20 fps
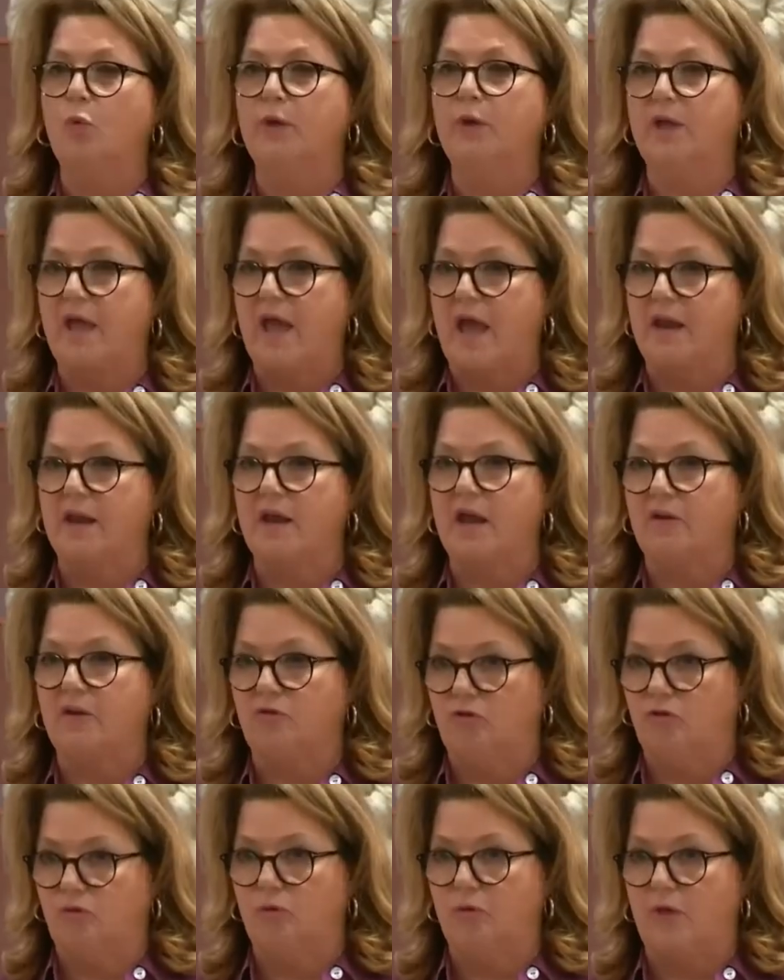we
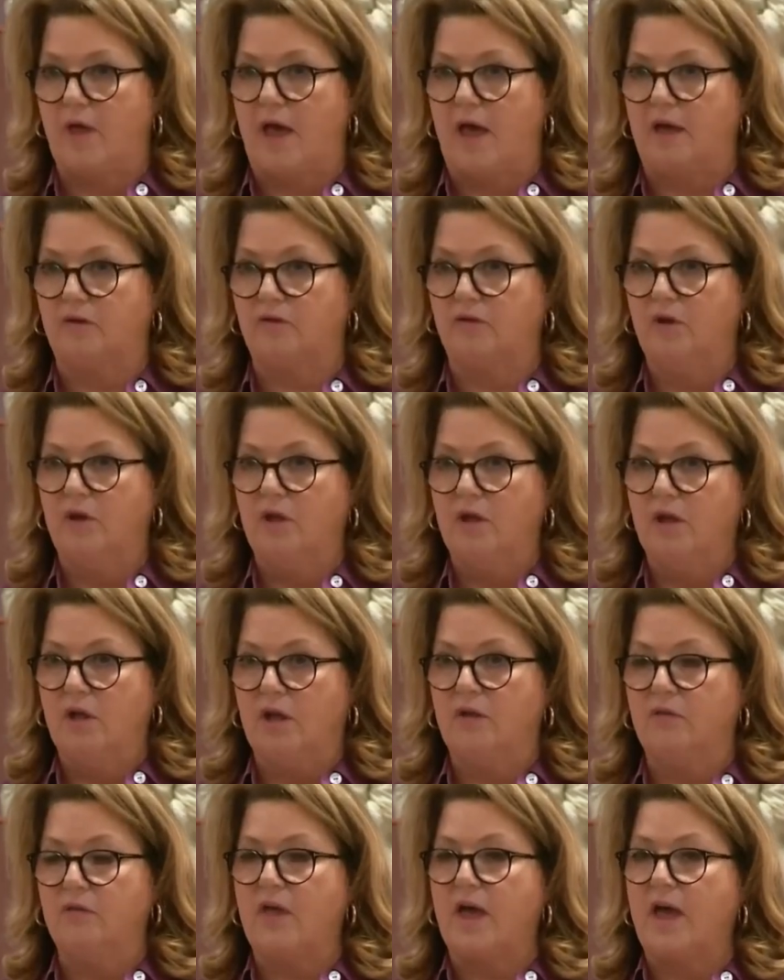cannot do that.
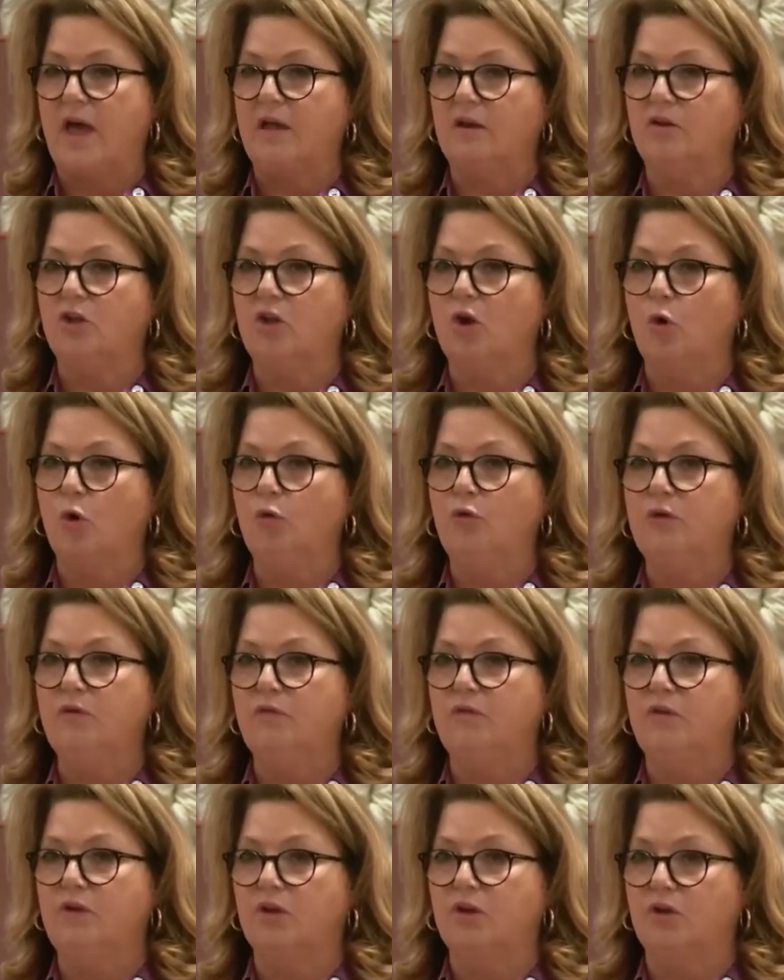And that the only
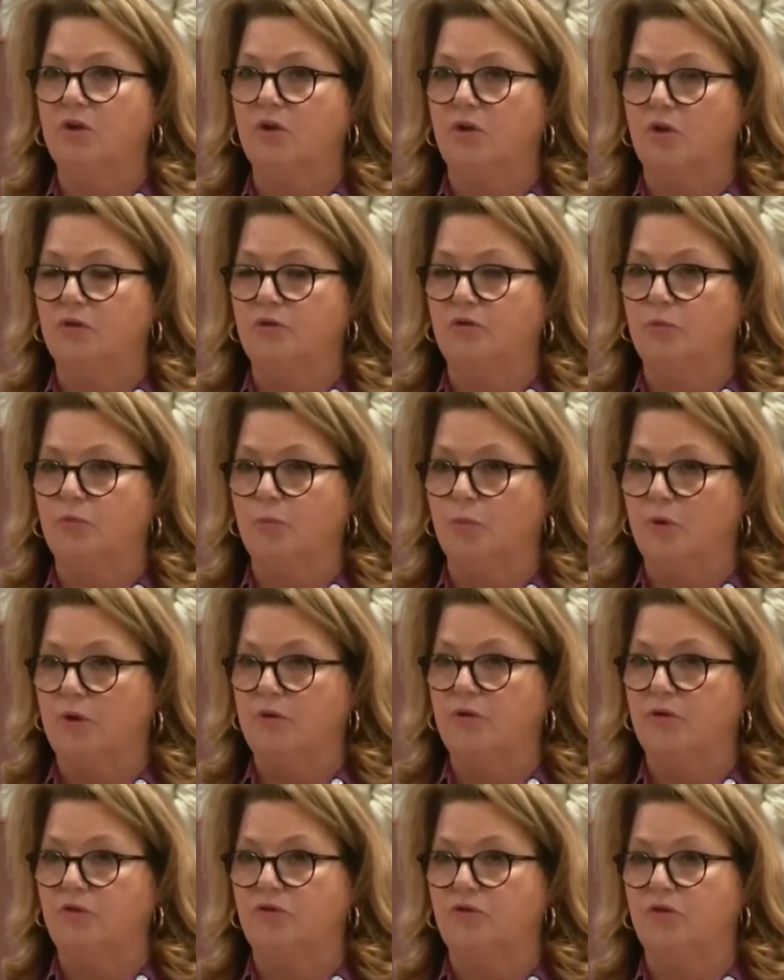vehicle to bring
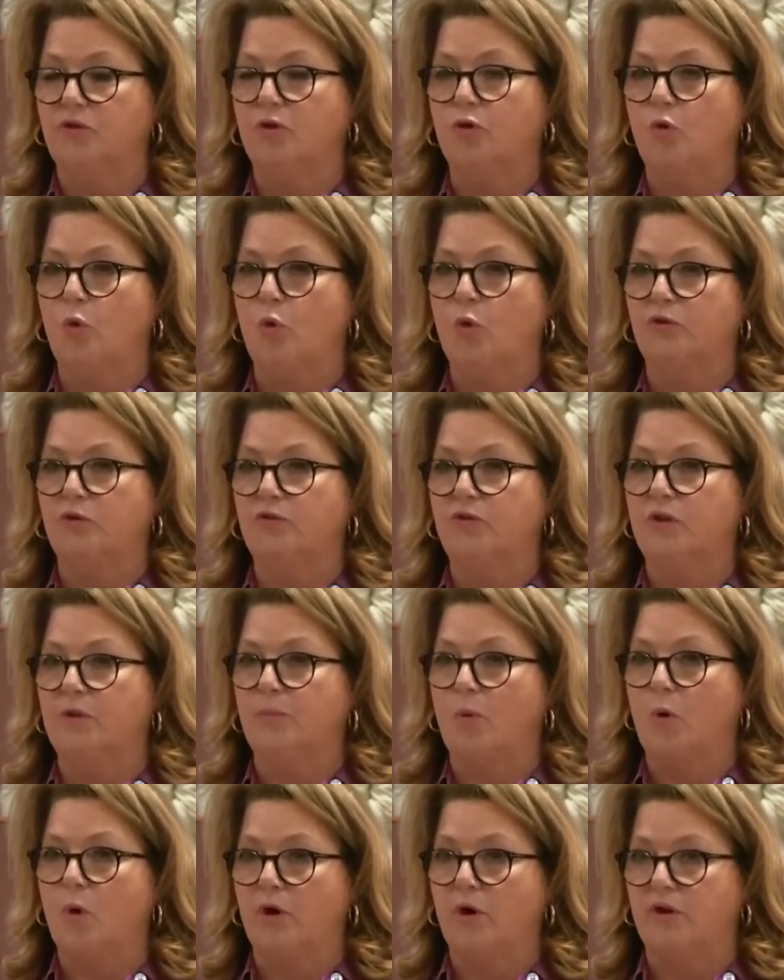this to the courts and the
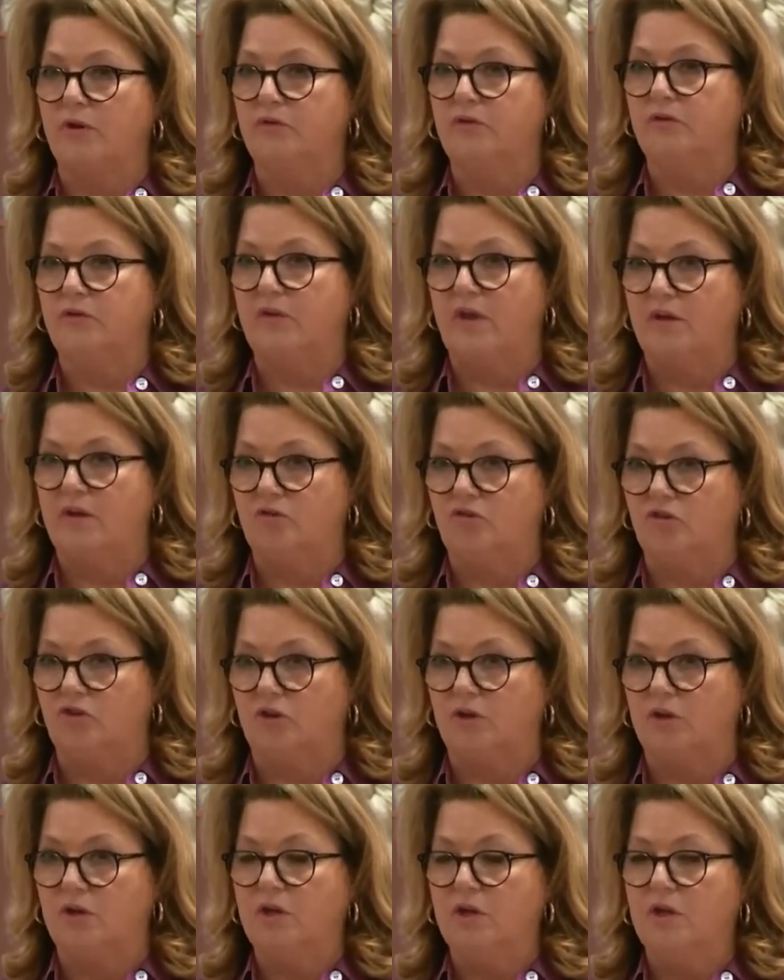parties'
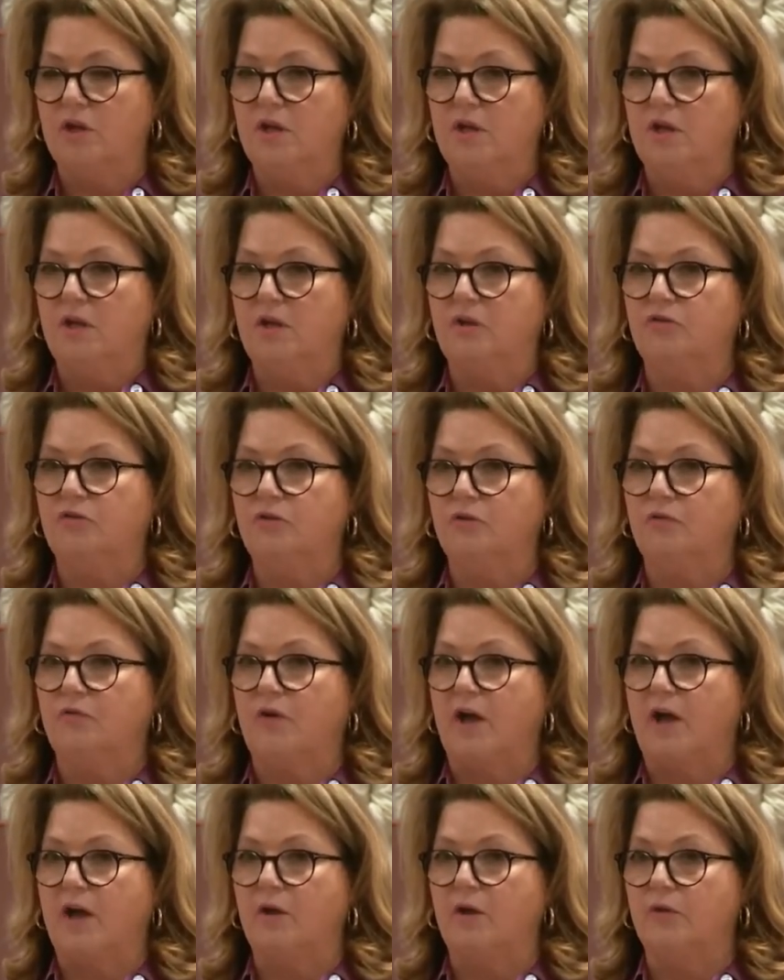attention is to
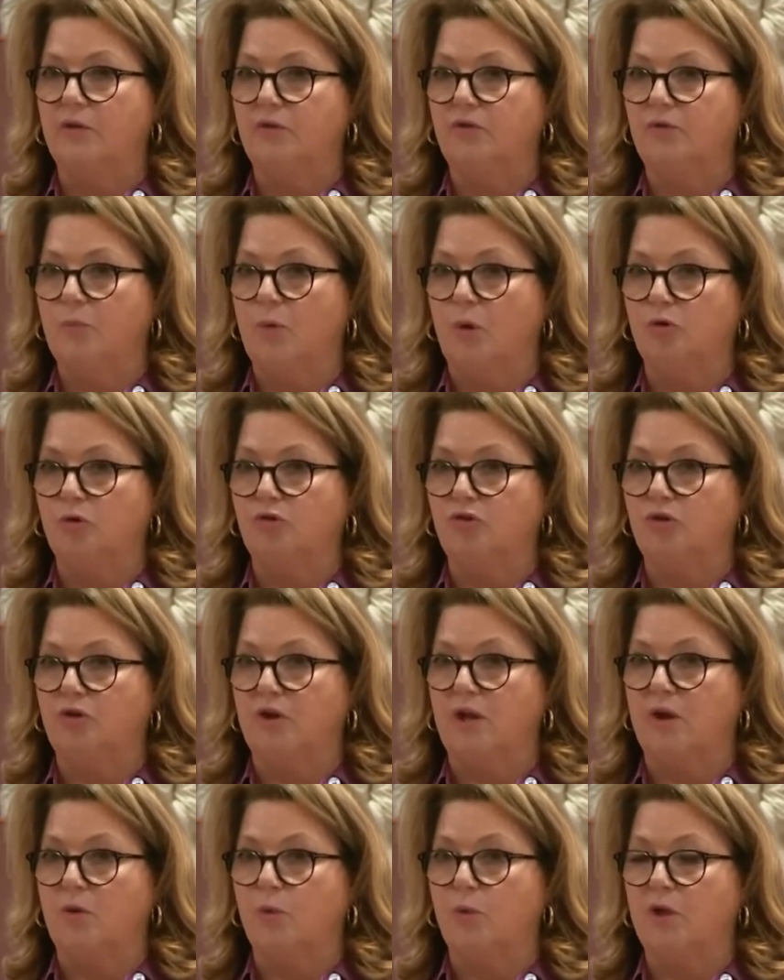file this motion.
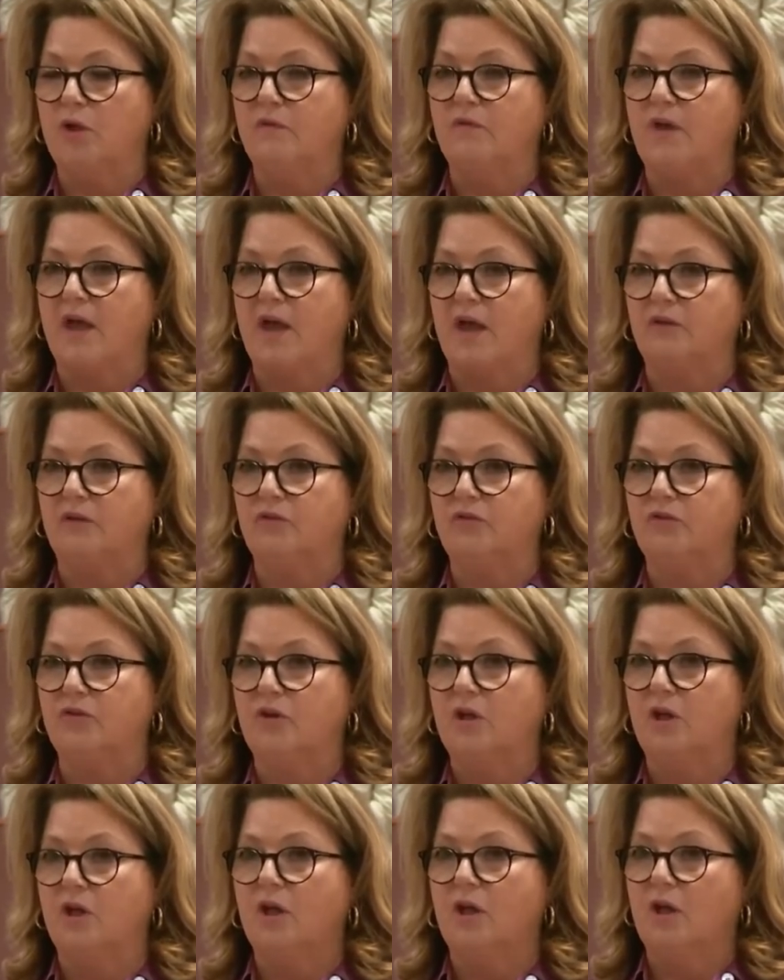And we have asked
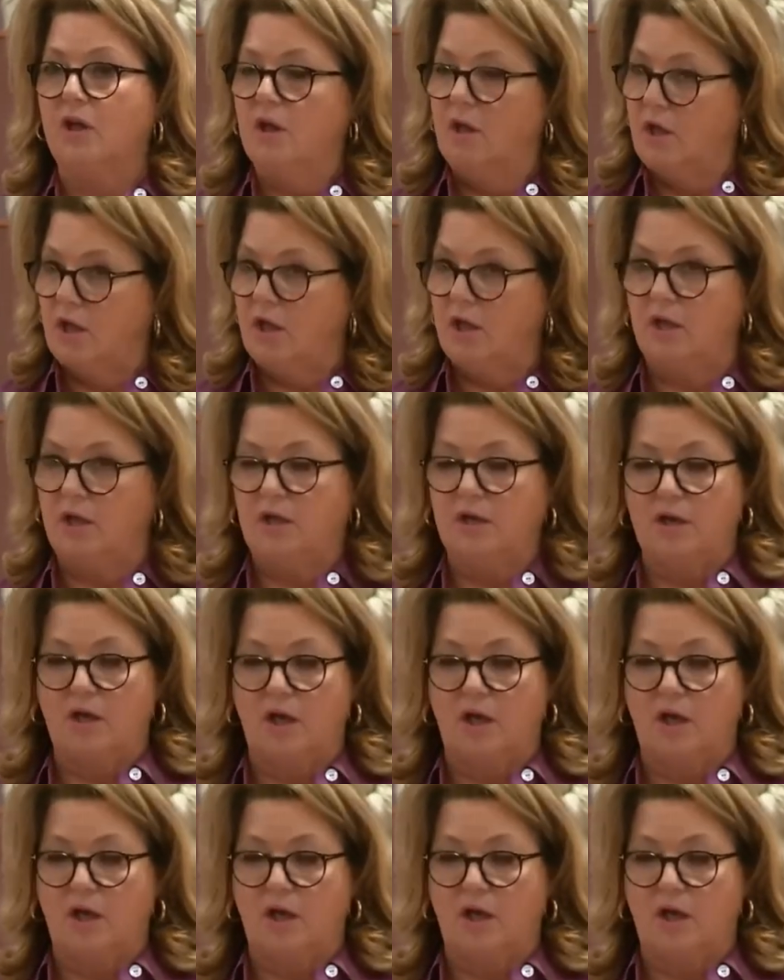an